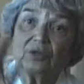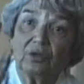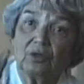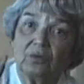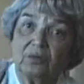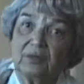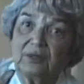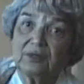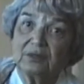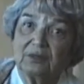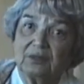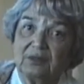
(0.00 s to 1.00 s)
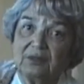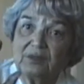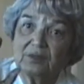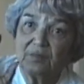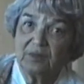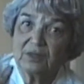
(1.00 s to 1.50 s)
Brown, who was the founder of the
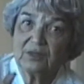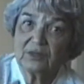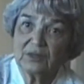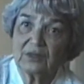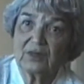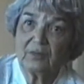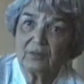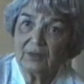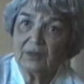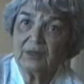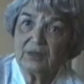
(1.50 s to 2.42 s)
Filipino-American Library.